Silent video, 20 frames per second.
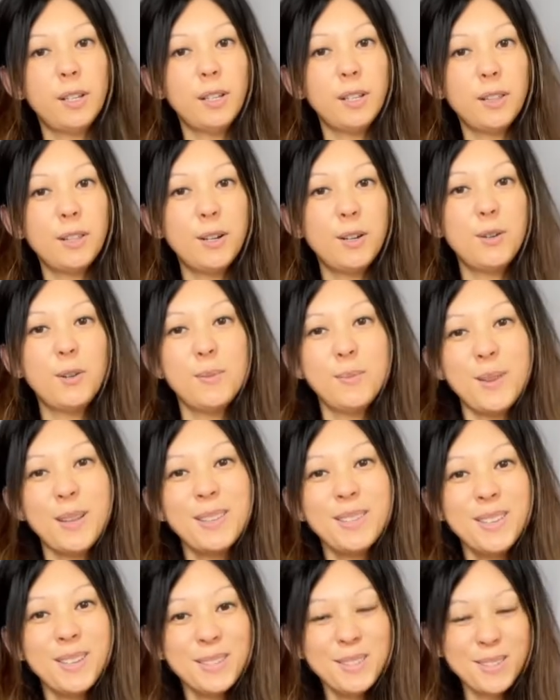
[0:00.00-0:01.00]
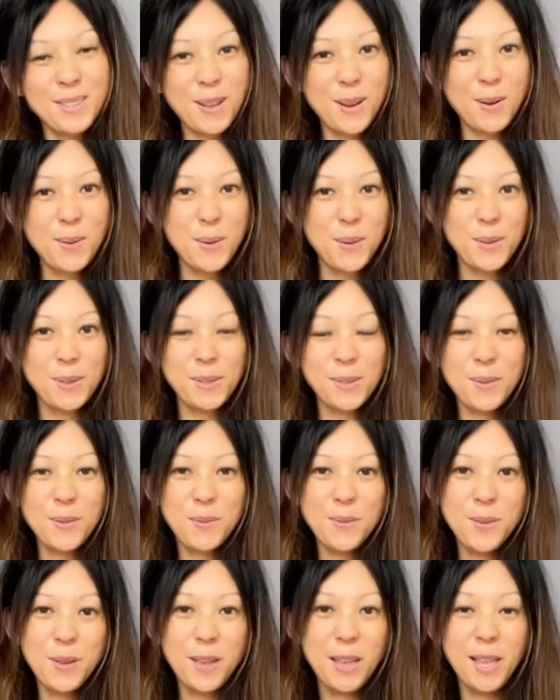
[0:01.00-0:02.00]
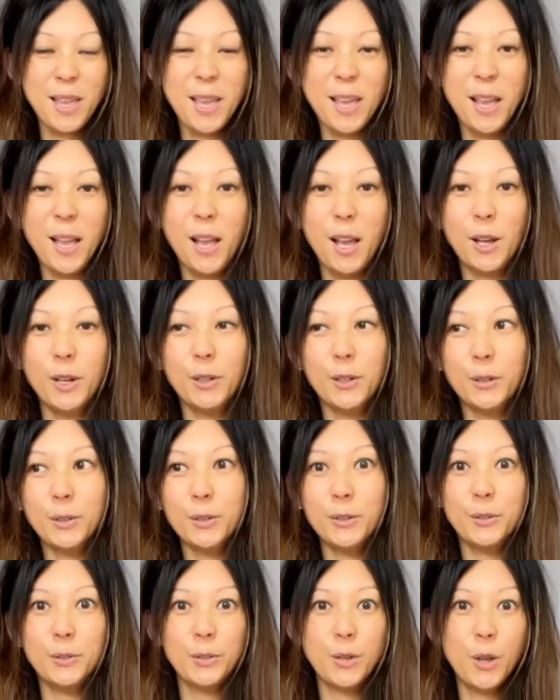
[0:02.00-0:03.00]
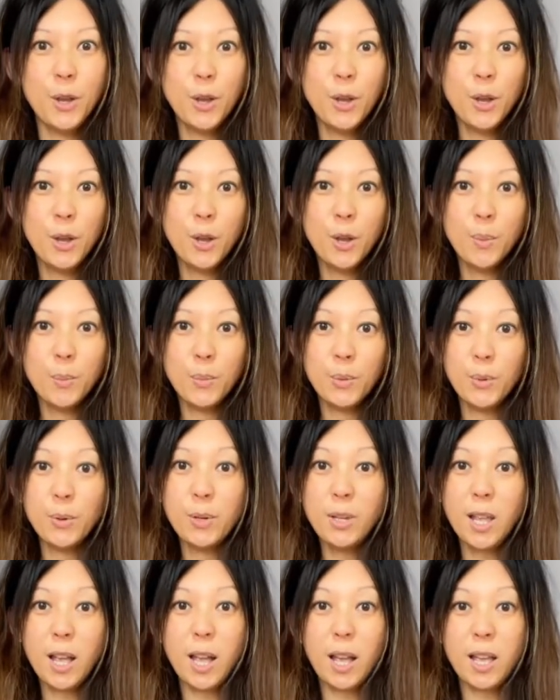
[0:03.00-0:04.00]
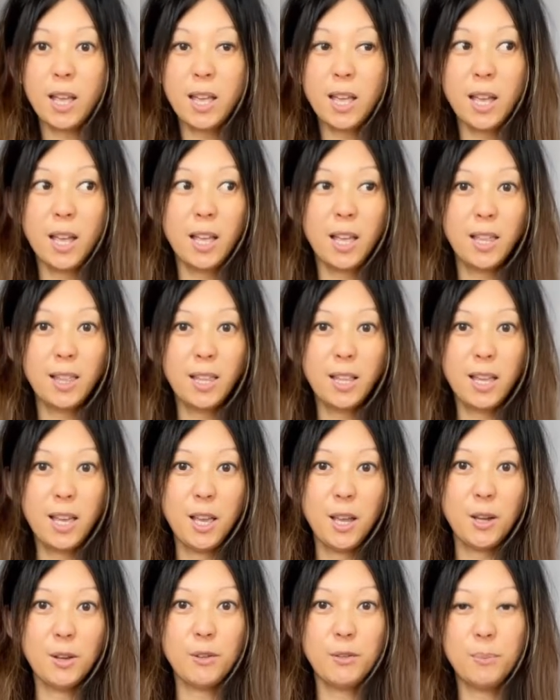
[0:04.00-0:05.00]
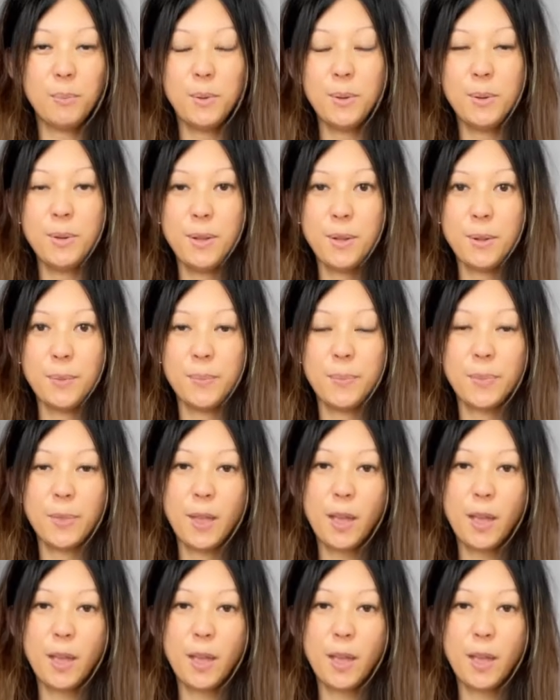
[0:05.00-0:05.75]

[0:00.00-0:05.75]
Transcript: the romantic stories of the King of Brunei and the King of Bhutan.